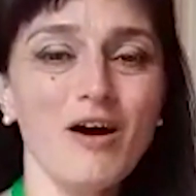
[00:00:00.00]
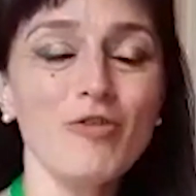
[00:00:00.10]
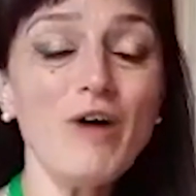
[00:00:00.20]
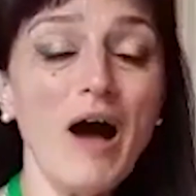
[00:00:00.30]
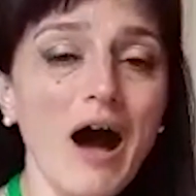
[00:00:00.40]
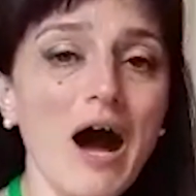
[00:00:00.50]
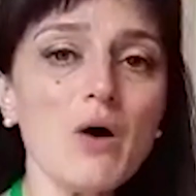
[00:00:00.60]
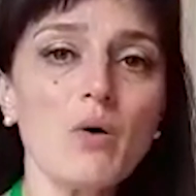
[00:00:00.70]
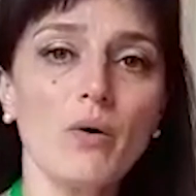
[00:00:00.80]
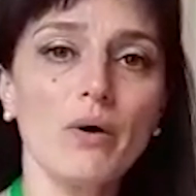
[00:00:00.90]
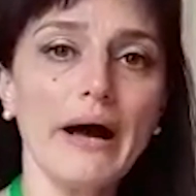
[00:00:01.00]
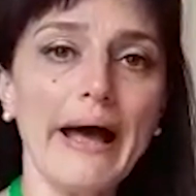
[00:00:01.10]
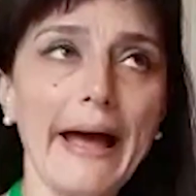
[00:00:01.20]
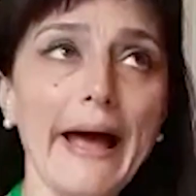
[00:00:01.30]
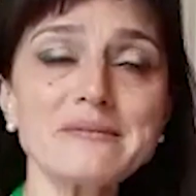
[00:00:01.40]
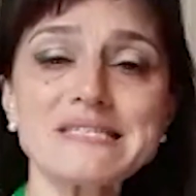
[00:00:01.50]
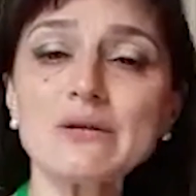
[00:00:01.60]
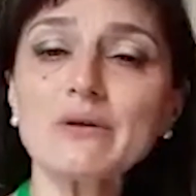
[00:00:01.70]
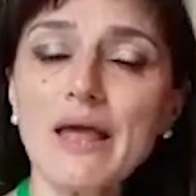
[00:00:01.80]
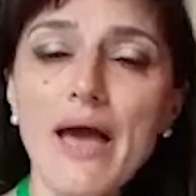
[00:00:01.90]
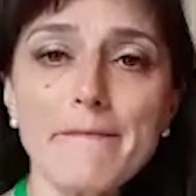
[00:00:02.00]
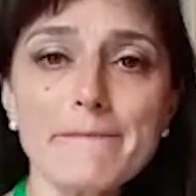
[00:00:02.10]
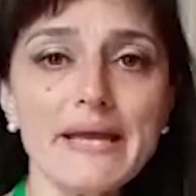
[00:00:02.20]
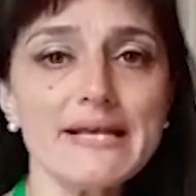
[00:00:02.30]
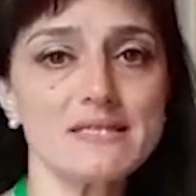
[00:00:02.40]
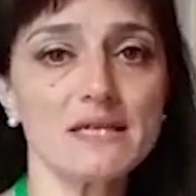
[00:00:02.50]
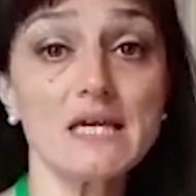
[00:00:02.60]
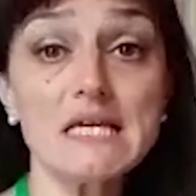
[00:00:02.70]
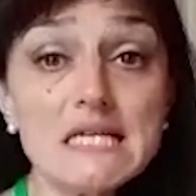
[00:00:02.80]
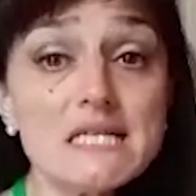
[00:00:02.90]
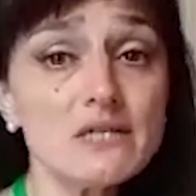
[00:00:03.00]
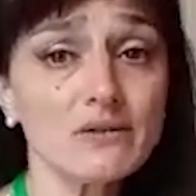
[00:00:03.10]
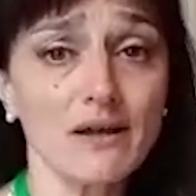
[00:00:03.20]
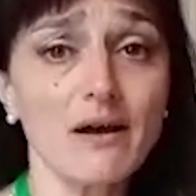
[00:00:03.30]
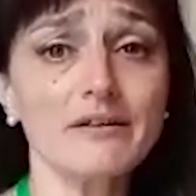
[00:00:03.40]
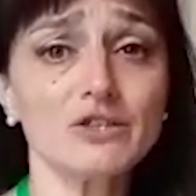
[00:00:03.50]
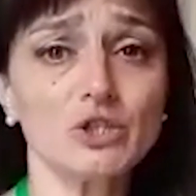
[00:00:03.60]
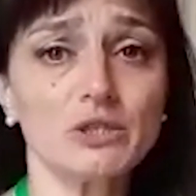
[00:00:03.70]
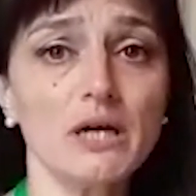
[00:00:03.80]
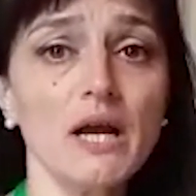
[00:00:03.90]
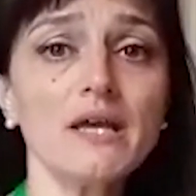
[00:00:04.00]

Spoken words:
of how absolutely amazing Eastern culture